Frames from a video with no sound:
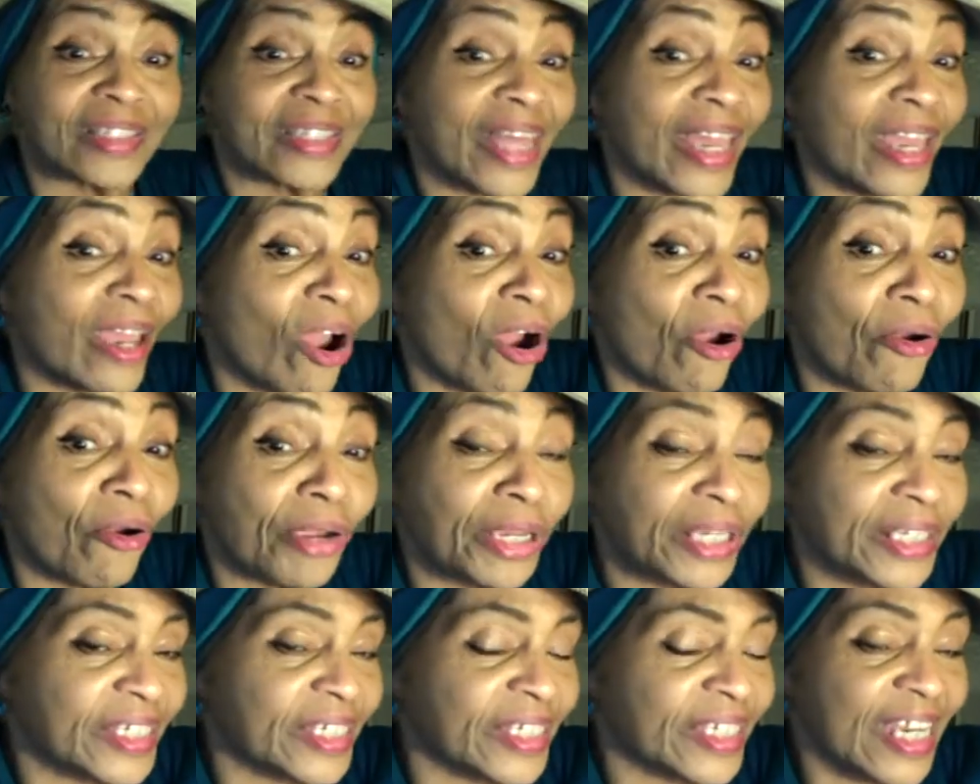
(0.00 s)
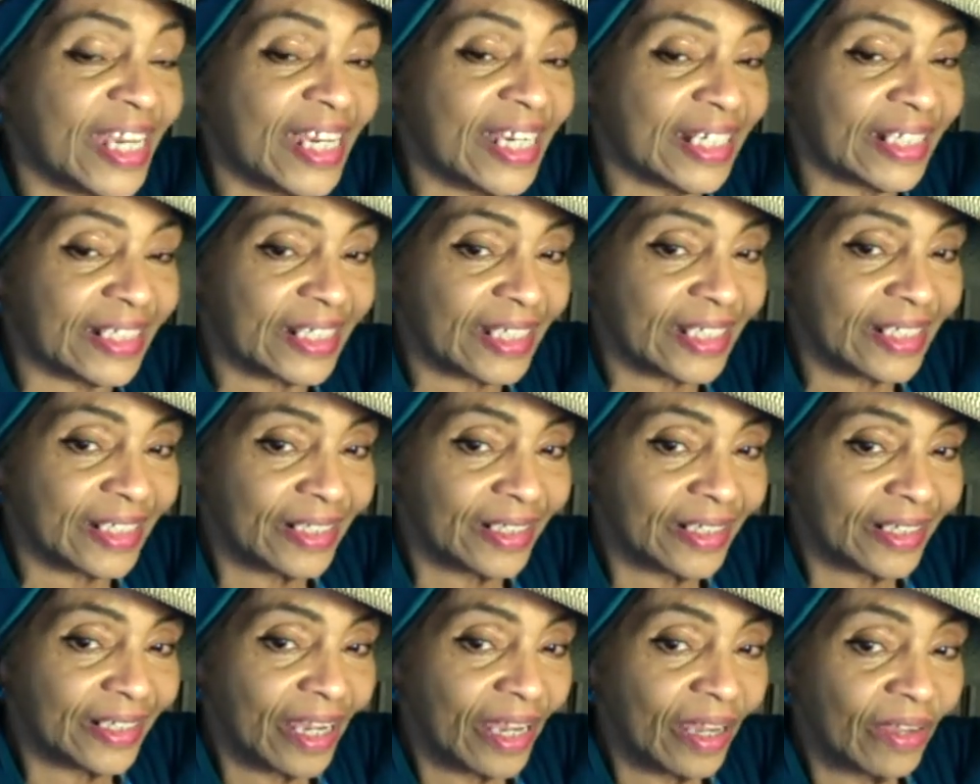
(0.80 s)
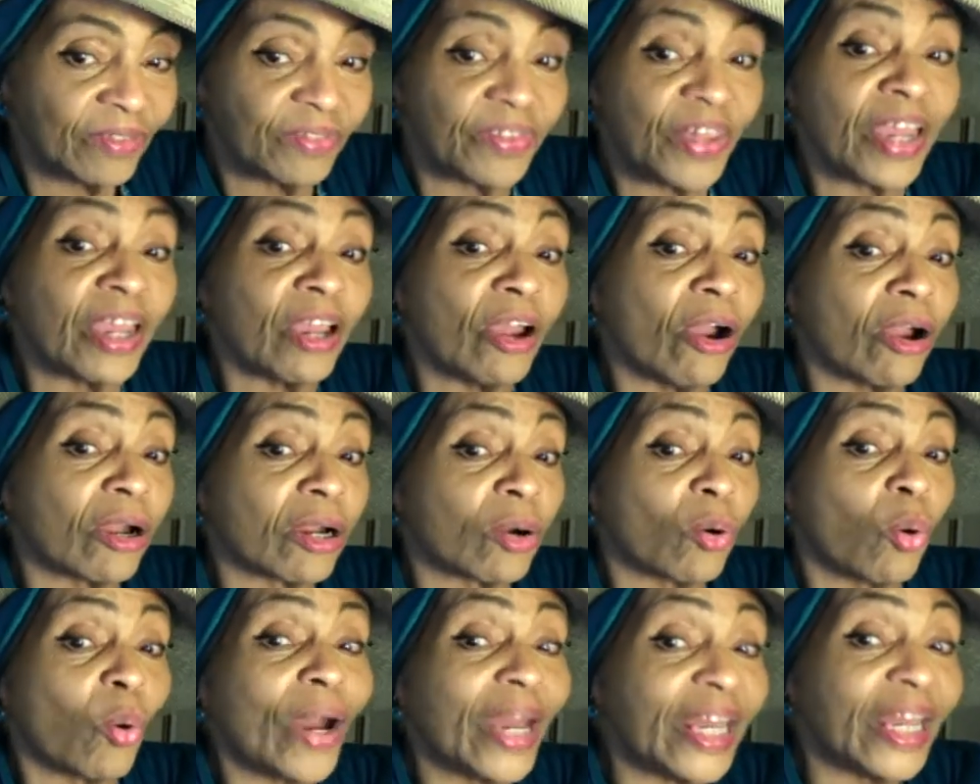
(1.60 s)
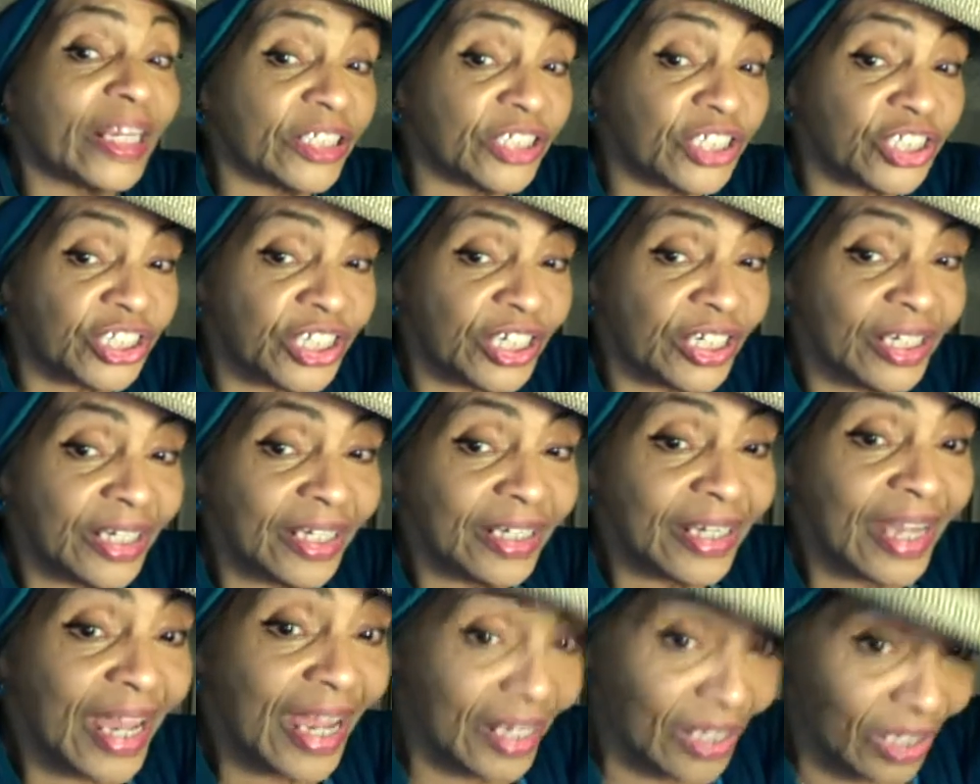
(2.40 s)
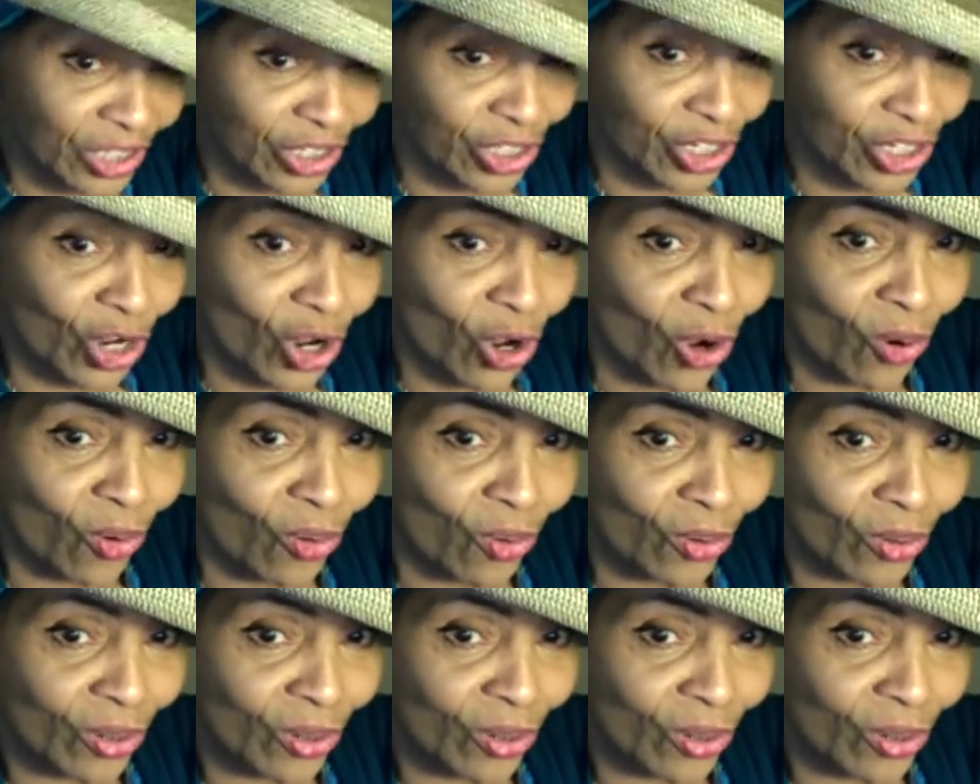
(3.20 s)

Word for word: They are extinct, they are quenched as tow.